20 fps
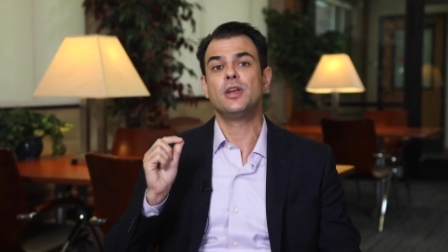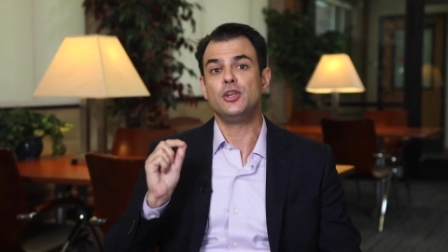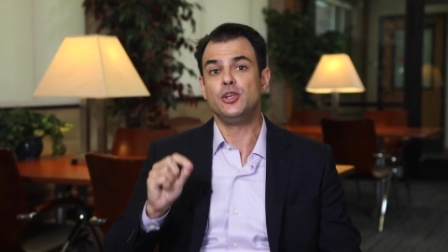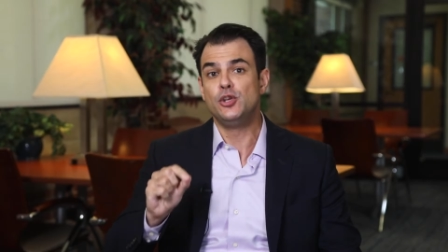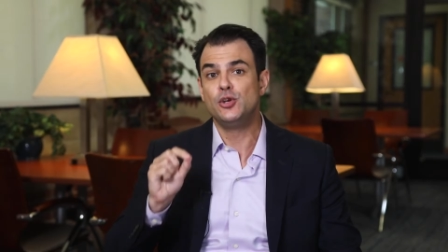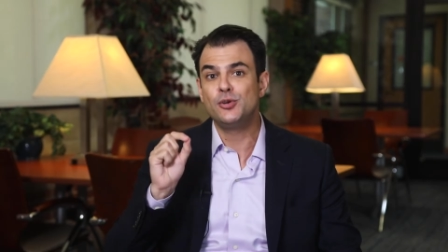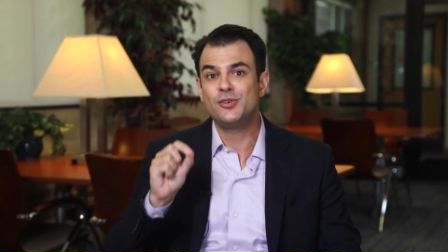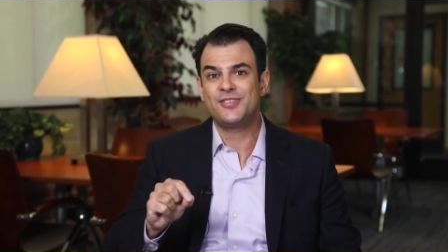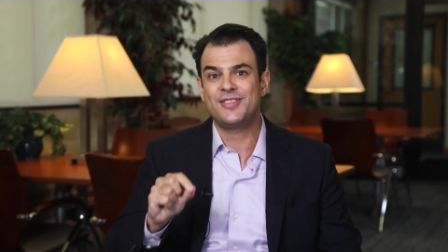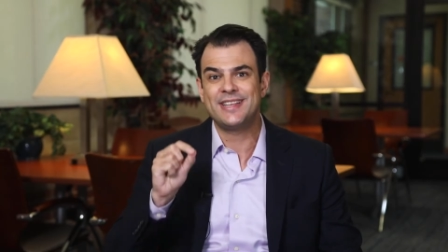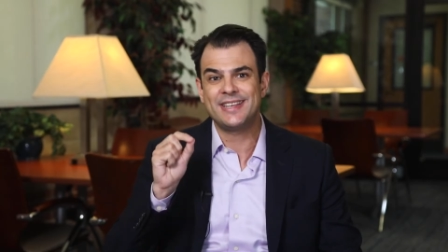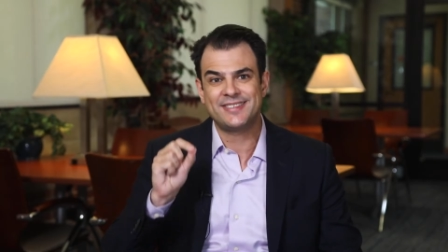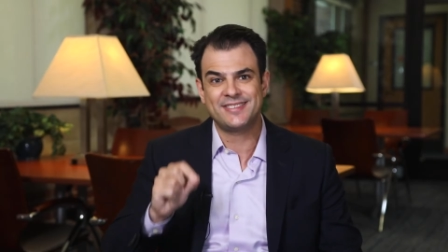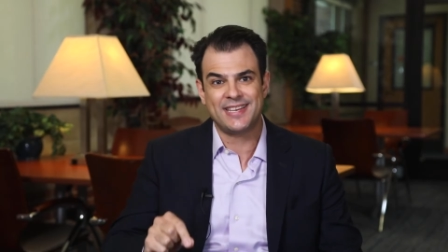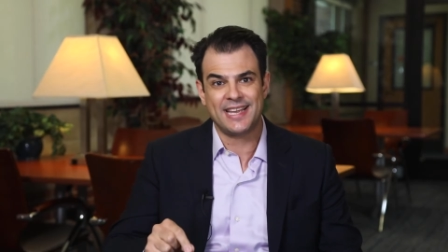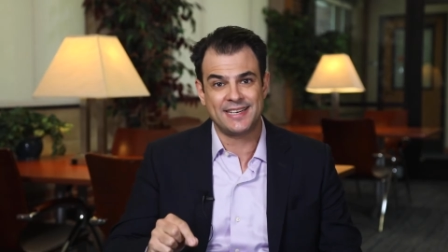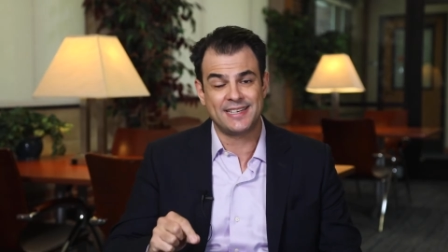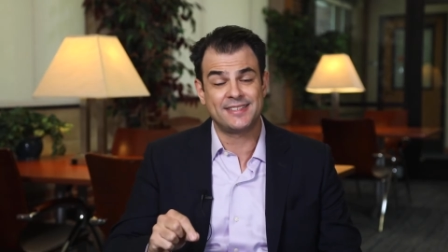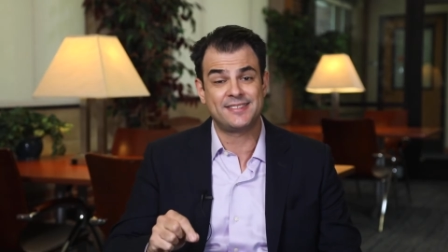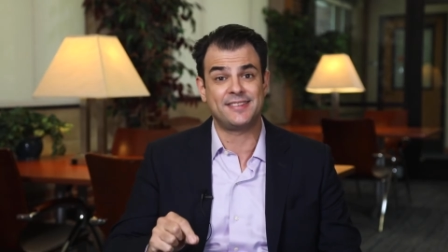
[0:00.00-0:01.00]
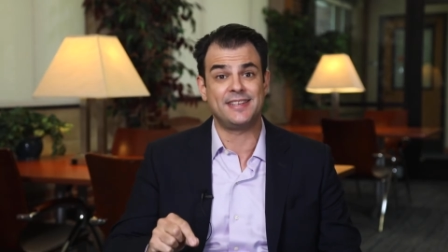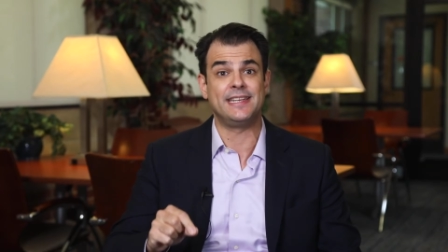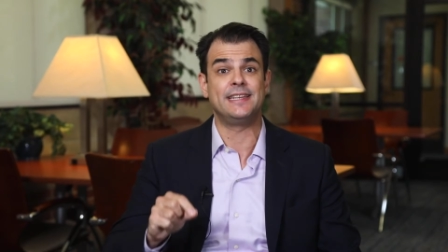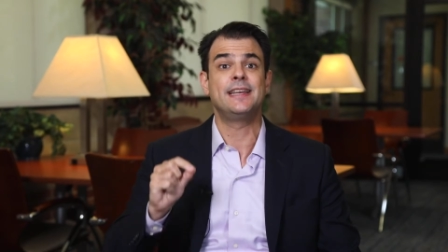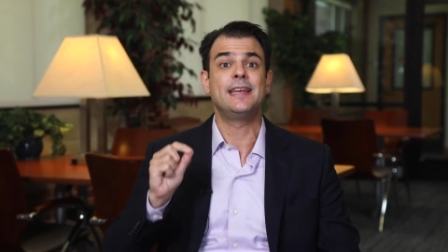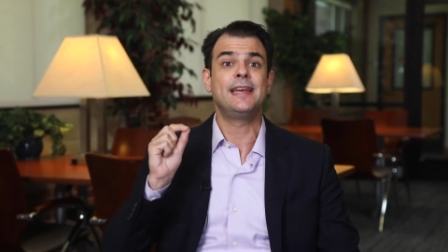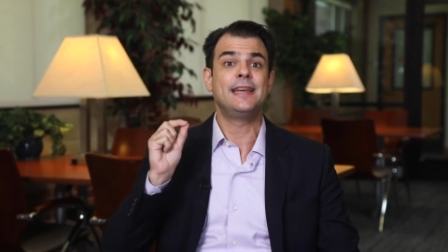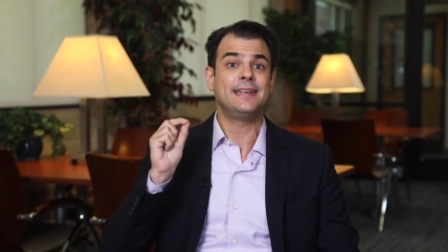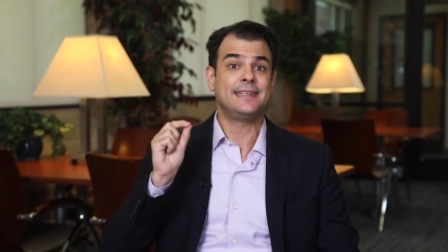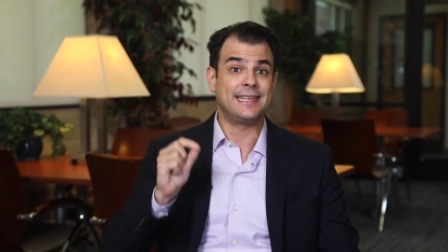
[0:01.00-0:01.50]
Use this tendency
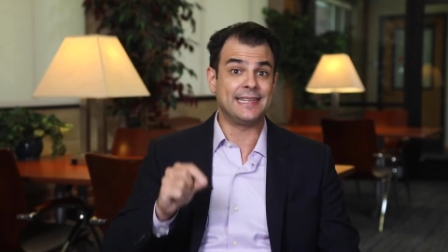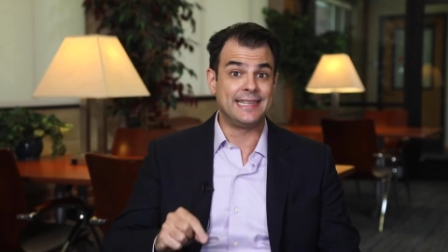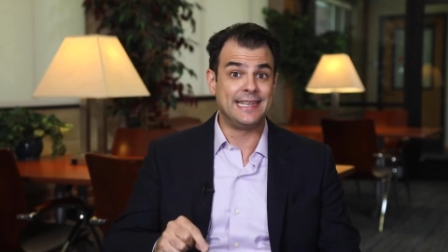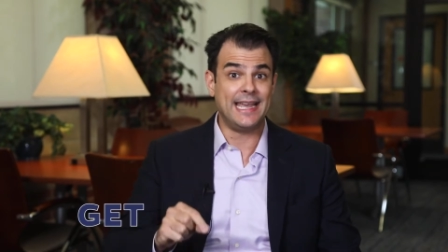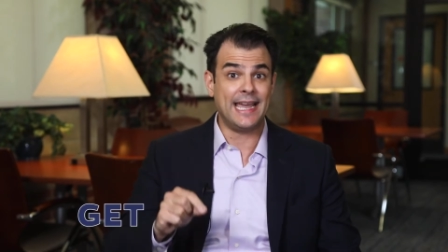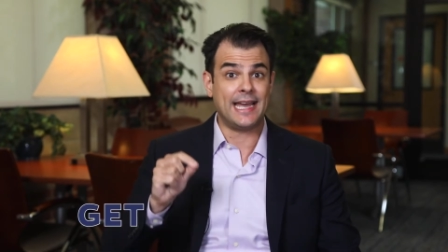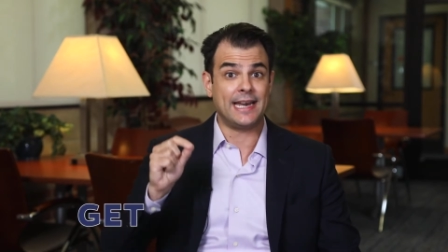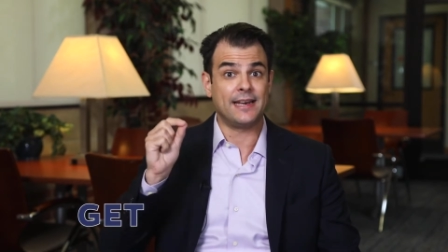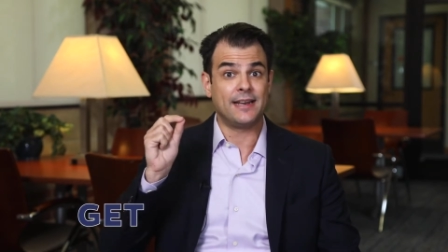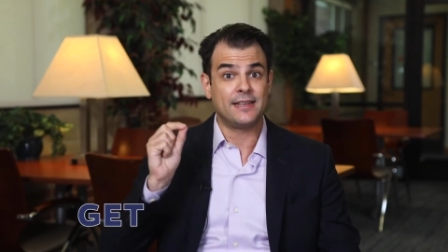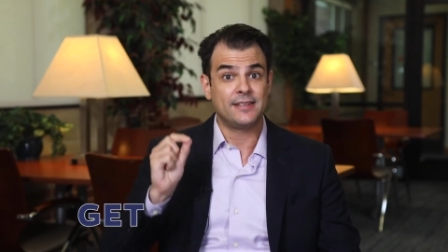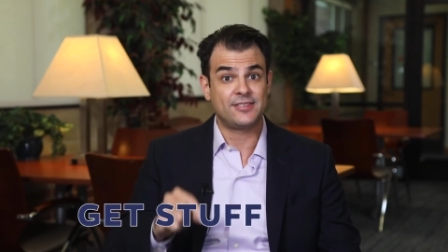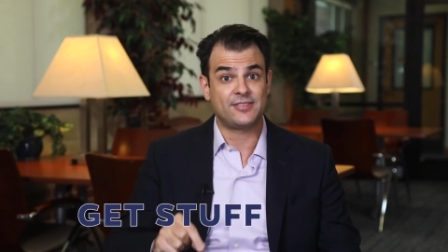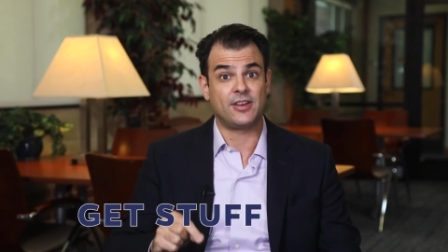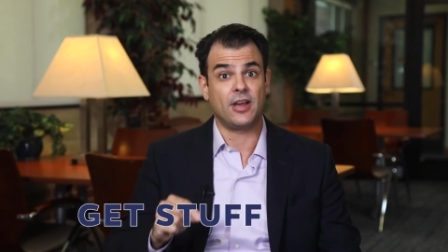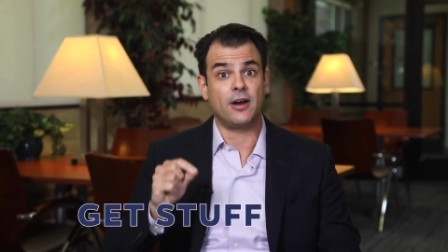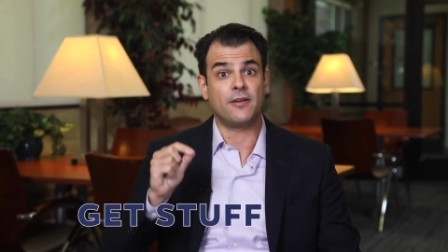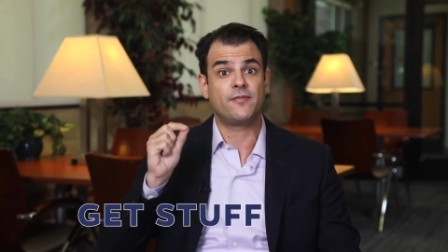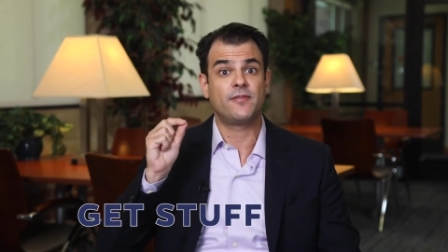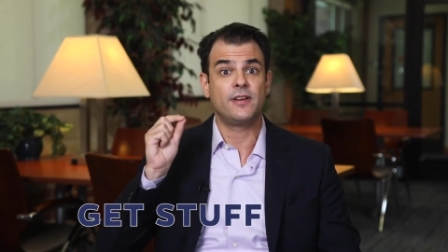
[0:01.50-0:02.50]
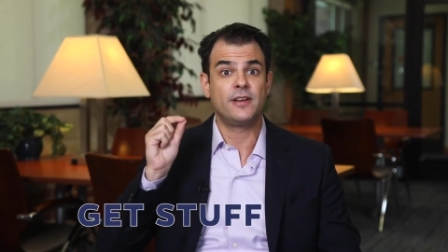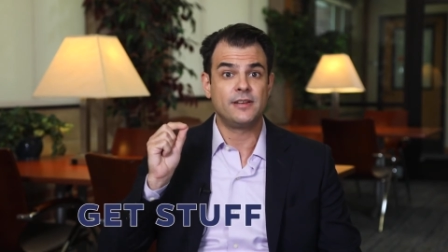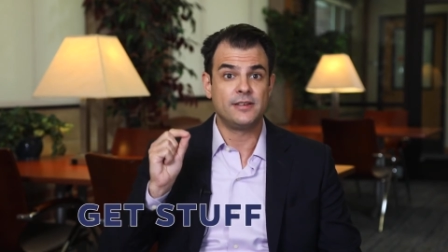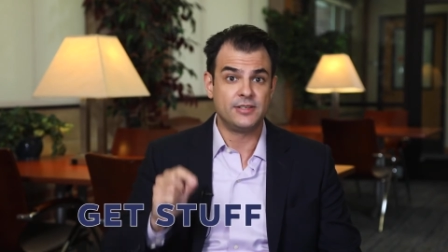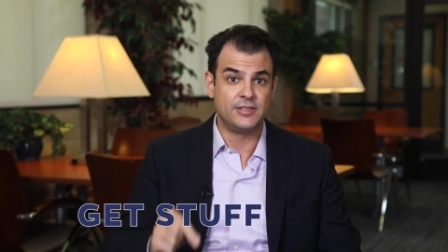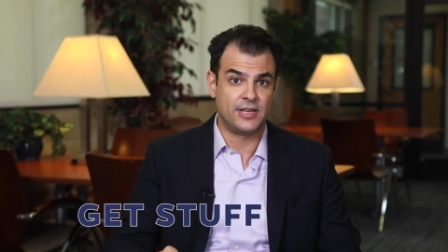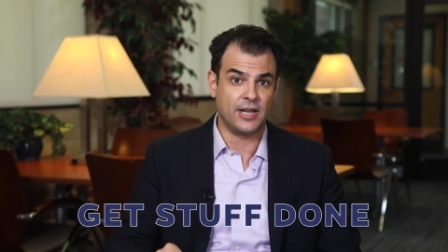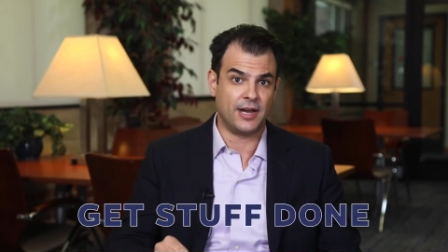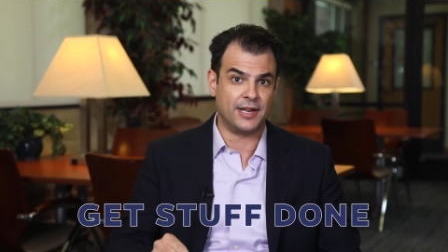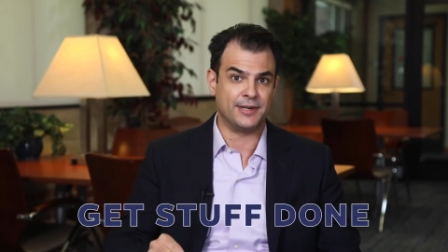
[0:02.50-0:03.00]
to get stuff
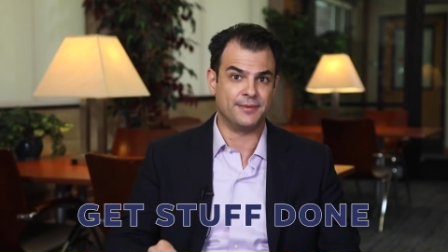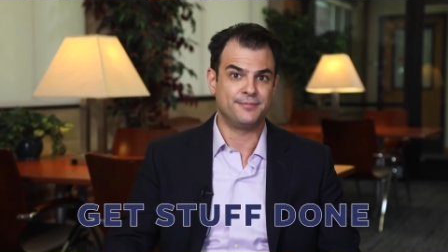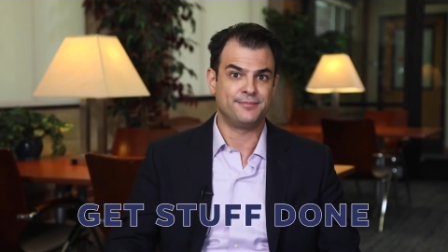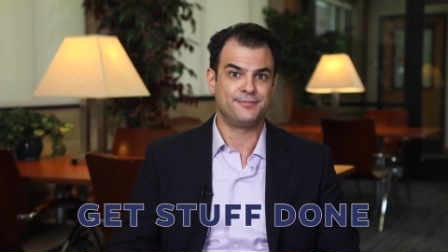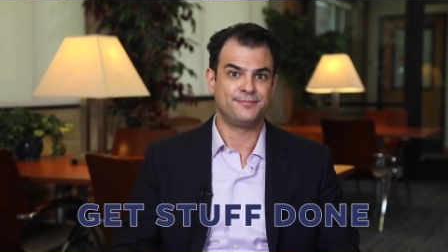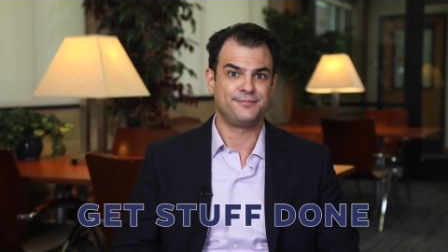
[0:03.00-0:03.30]
done.